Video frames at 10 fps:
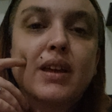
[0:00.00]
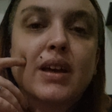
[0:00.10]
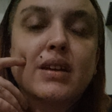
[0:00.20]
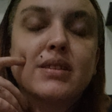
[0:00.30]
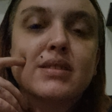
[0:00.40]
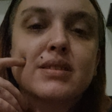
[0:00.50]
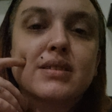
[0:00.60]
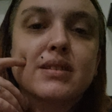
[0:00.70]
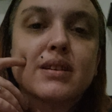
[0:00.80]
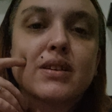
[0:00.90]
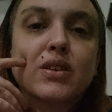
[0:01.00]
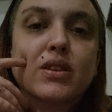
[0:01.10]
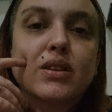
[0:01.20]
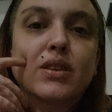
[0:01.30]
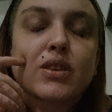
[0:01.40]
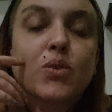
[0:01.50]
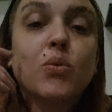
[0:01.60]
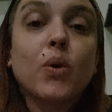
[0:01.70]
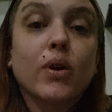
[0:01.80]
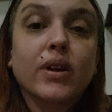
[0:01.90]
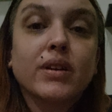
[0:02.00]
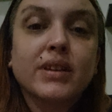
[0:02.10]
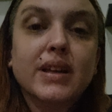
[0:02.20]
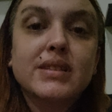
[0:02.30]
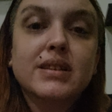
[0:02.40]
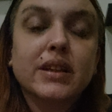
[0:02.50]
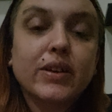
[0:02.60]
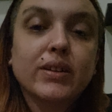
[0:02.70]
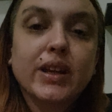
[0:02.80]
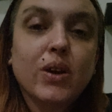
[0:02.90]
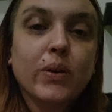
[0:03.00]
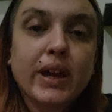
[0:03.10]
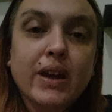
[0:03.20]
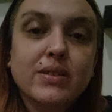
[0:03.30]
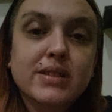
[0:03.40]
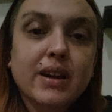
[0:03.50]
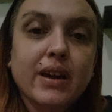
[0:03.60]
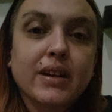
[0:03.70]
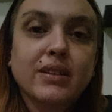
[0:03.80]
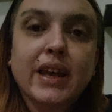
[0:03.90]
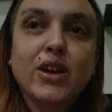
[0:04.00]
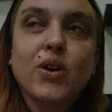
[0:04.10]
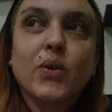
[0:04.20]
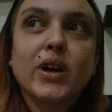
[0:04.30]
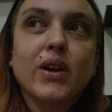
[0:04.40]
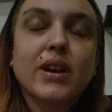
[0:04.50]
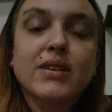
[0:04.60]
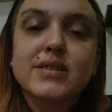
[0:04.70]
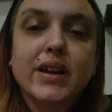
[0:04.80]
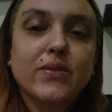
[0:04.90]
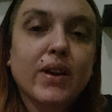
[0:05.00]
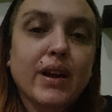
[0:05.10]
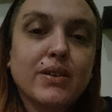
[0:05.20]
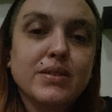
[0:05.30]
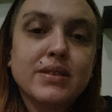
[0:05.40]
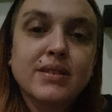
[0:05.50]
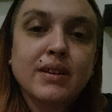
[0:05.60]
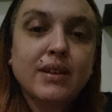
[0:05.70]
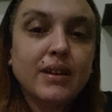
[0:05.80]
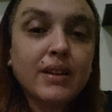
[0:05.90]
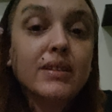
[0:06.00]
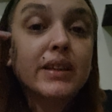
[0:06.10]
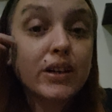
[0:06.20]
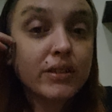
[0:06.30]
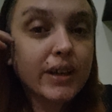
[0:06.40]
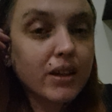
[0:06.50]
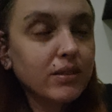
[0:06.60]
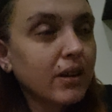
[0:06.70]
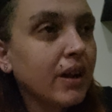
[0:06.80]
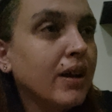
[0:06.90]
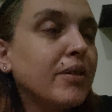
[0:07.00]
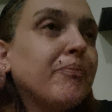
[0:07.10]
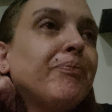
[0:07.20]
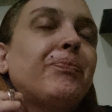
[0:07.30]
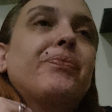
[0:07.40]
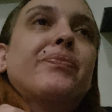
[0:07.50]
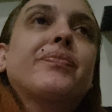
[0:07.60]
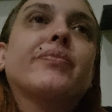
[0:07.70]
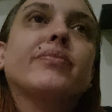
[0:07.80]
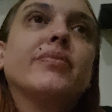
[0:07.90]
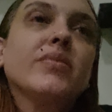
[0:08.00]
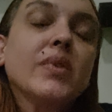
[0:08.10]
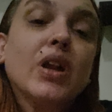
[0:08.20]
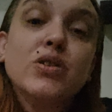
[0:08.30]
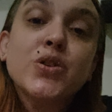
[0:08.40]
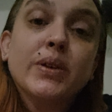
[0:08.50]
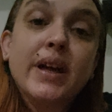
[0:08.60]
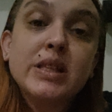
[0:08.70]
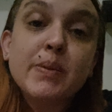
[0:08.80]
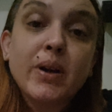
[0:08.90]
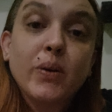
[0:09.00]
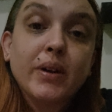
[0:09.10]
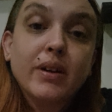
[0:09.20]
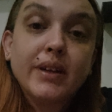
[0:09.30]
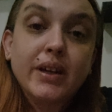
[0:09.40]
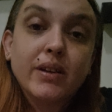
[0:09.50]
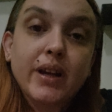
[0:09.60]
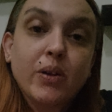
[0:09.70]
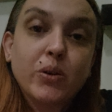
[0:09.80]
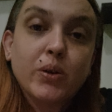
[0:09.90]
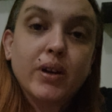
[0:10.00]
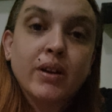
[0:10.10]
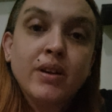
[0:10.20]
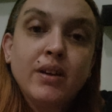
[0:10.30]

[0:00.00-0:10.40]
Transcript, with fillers: It's the war that's literally going outside, like going on outside of our house, literally. Um, so a lot's been going on here in Ecuador,